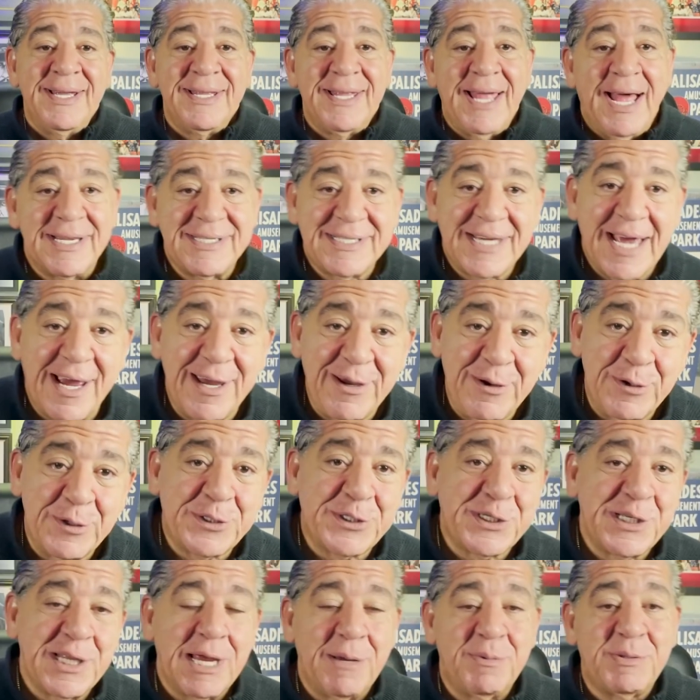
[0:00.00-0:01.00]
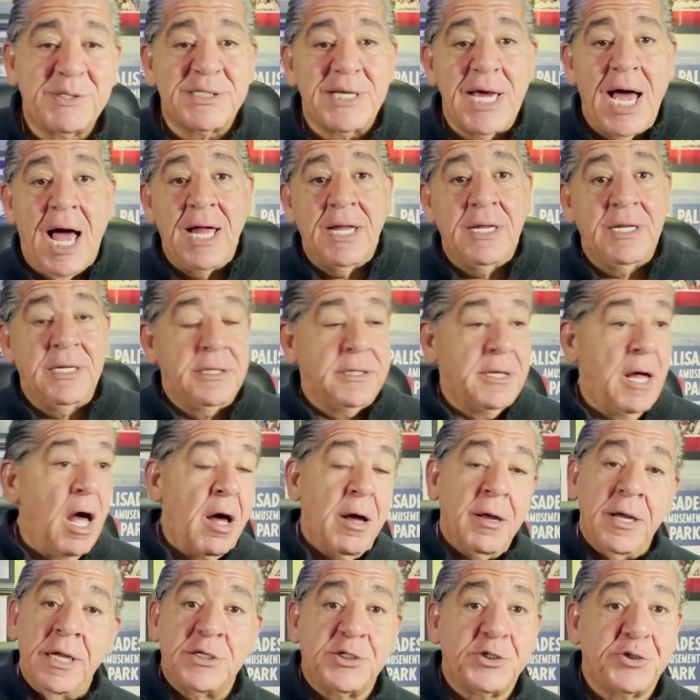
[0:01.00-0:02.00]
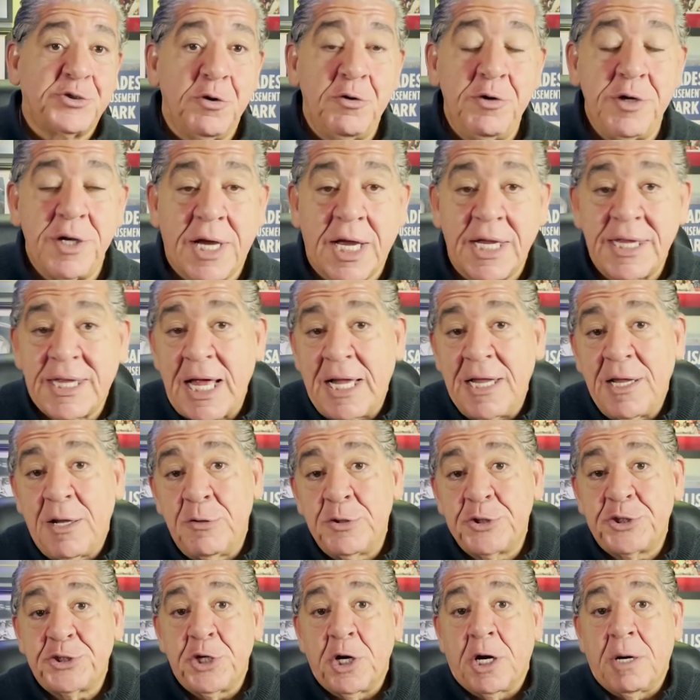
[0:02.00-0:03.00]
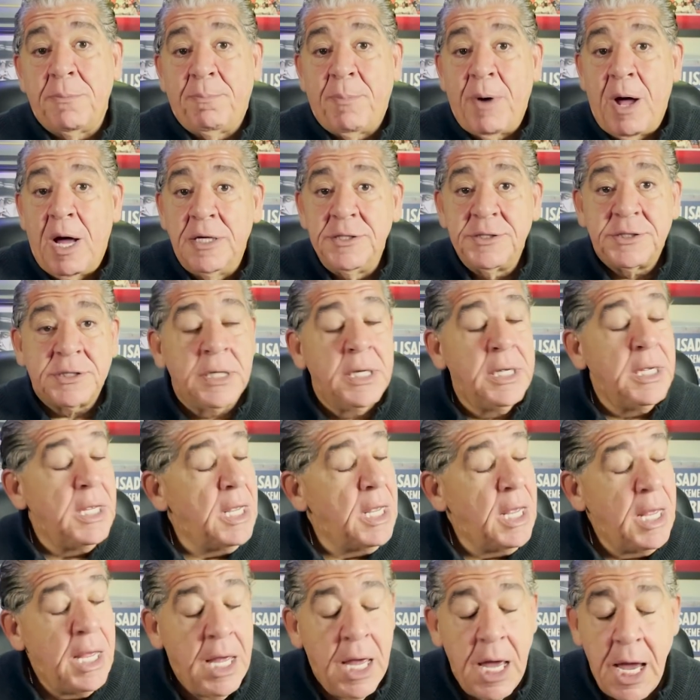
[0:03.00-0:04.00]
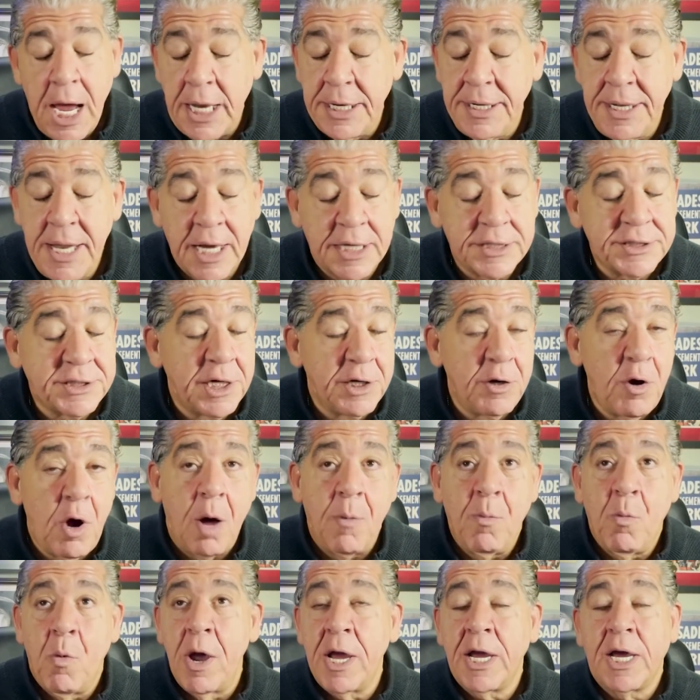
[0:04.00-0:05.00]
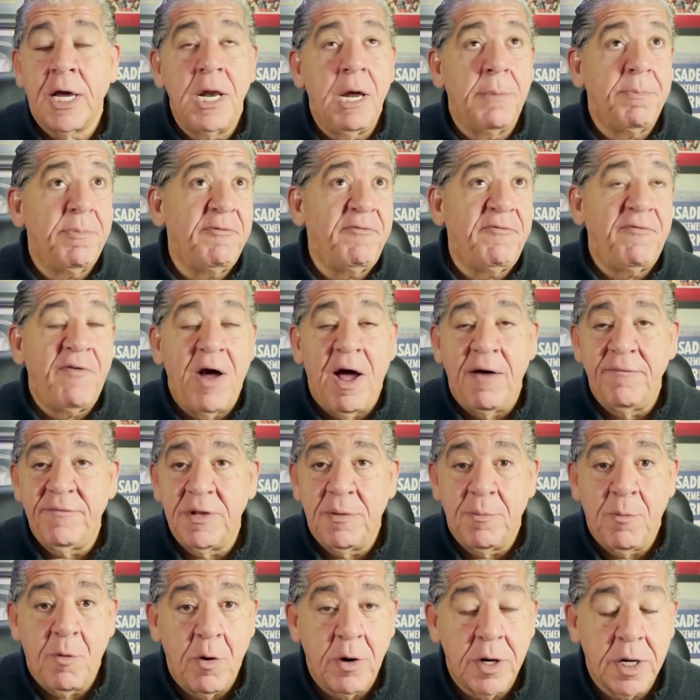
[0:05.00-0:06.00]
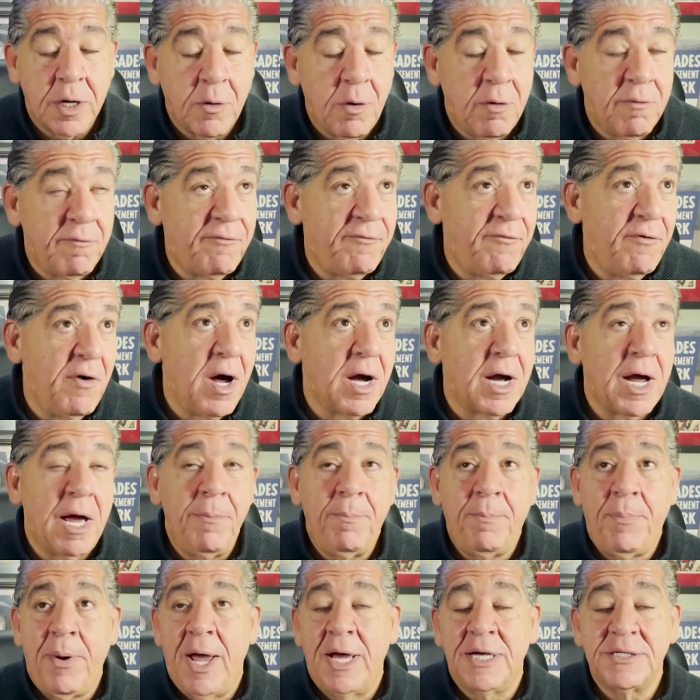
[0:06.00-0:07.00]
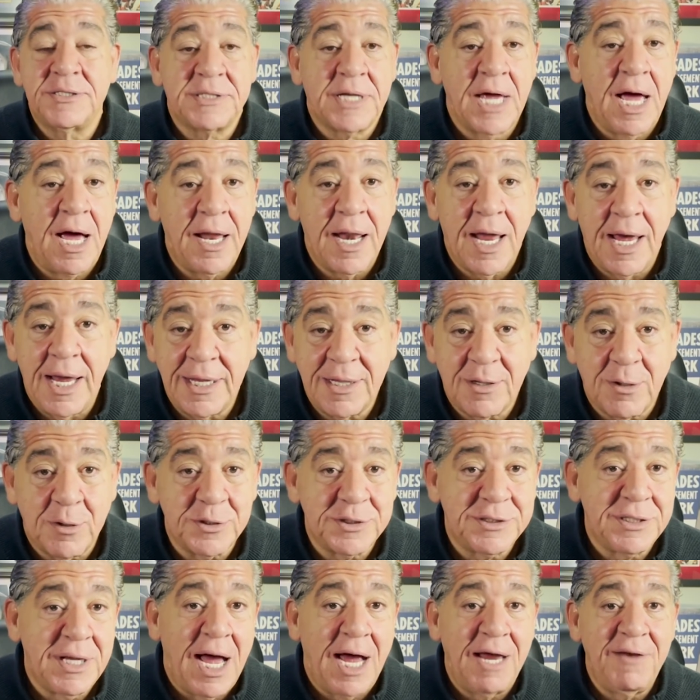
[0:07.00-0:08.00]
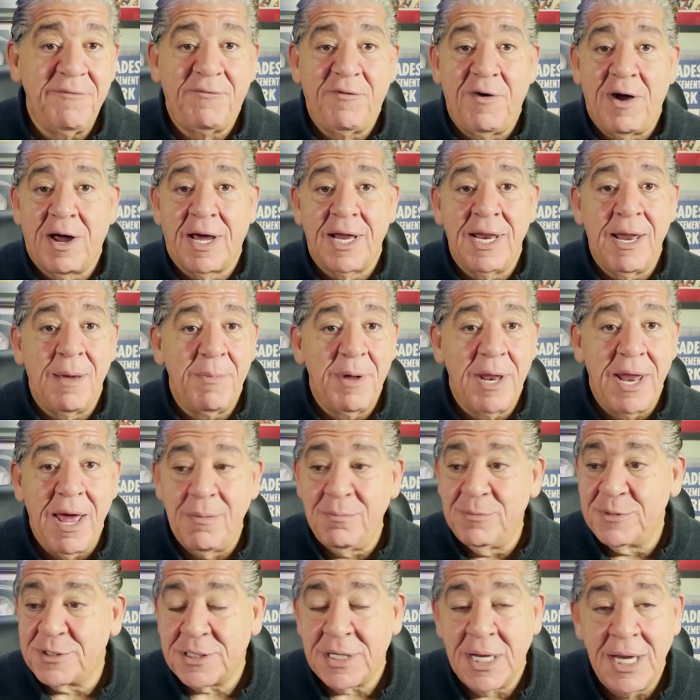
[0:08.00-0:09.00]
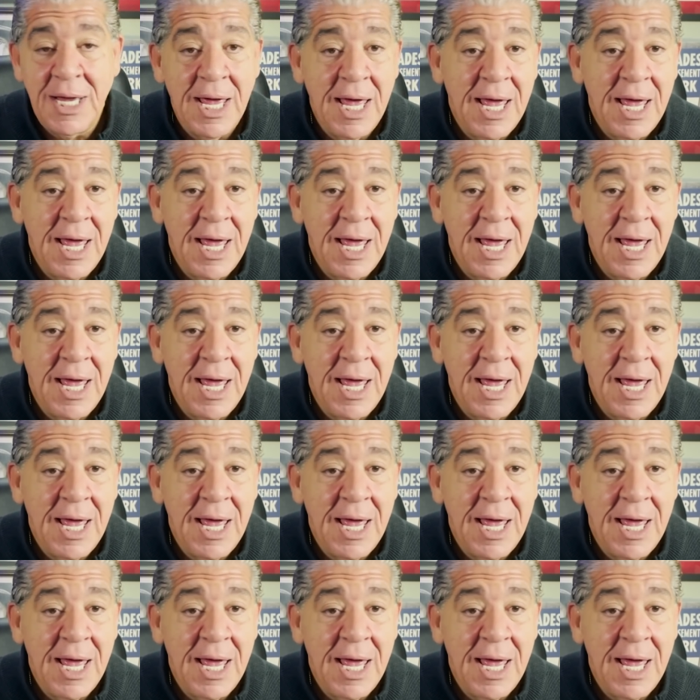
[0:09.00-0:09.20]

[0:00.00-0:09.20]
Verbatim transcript: That's how you sleep. So, no, it's true. You get that little sugar buzz, and next thing you know, I'm waking up at five in the morning going, "Fuck, I passed out. I ate those nine fucking M and M's."